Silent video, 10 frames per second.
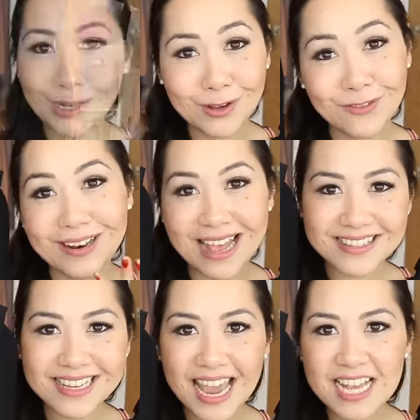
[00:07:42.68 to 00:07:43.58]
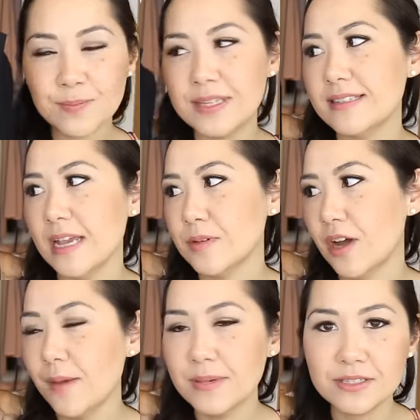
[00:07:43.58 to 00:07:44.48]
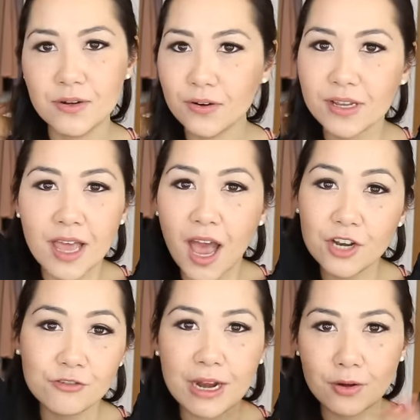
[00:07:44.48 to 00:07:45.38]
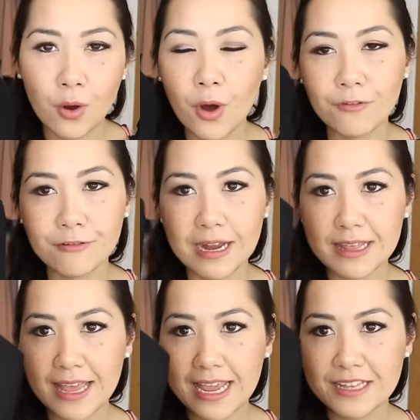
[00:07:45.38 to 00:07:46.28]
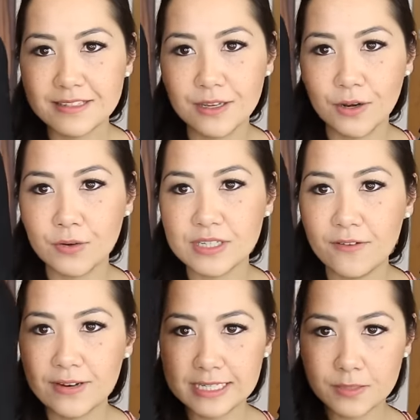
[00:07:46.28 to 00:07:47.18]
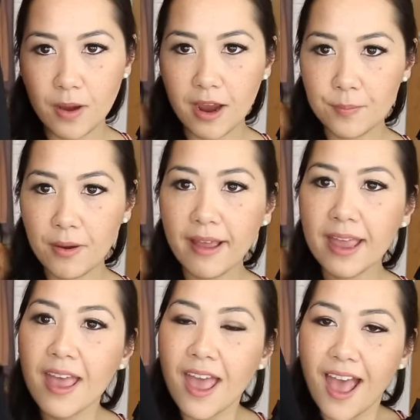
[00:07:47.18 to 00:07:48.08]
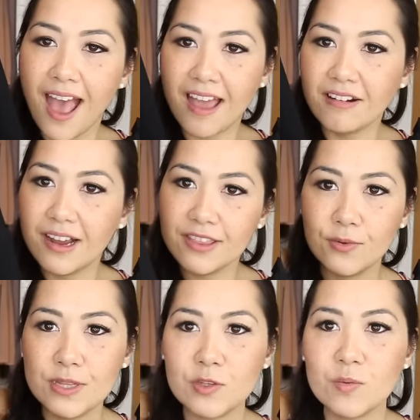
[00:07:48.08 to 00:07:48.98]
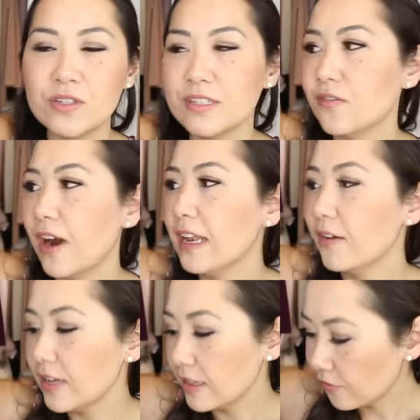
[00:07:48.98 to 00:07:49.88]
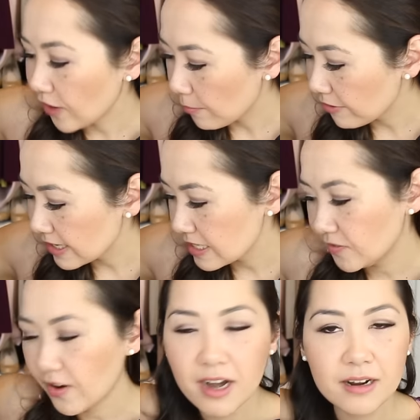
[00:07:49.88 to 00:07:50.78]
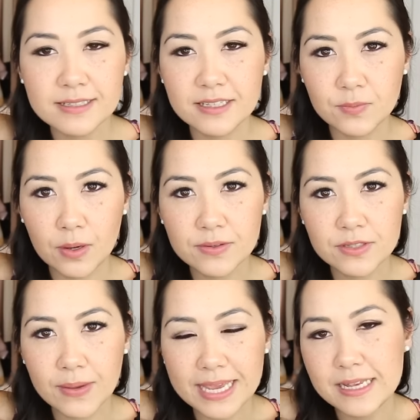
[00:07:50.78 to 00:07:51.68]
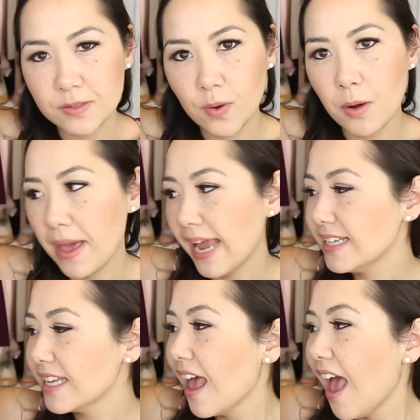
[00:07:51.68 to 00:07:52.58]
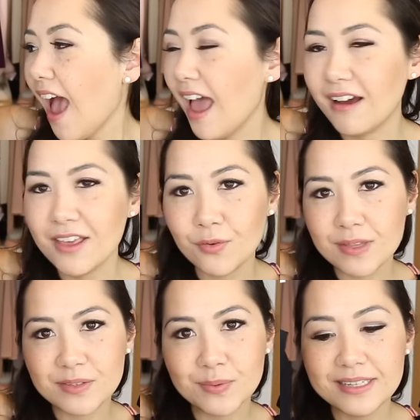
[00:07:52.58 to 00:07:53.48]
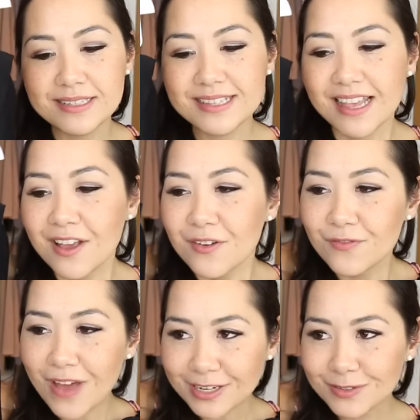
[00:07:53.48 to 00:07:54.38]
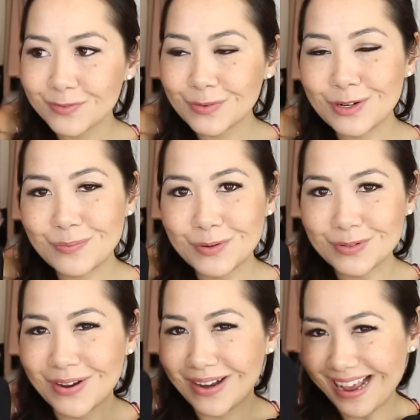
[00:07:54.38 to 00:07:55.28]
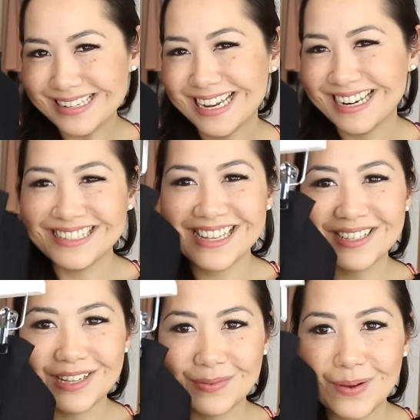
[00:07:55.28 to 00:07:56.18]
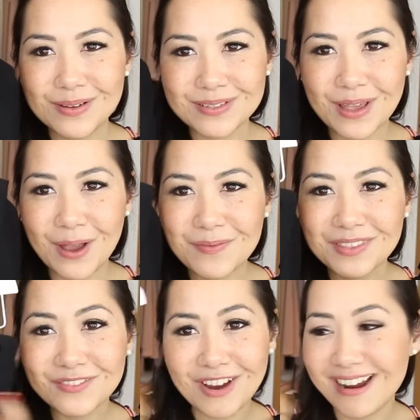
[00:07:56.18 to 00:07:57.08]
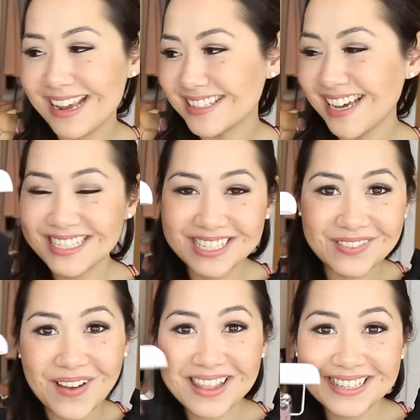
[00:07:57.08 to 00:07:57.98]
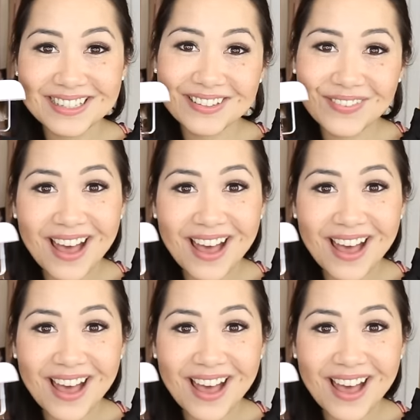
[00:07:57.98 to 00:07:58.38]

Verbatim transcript: look for less, I guess, but at the same time it's not a direct knockoff or anything. It's, you know, definitely inspired by, and I thought this was just very lovely. The fabric is very nice as well, so it is well made, and I thought this was fashion forward but also classic in a sense as well, so I'm very excited to wear this as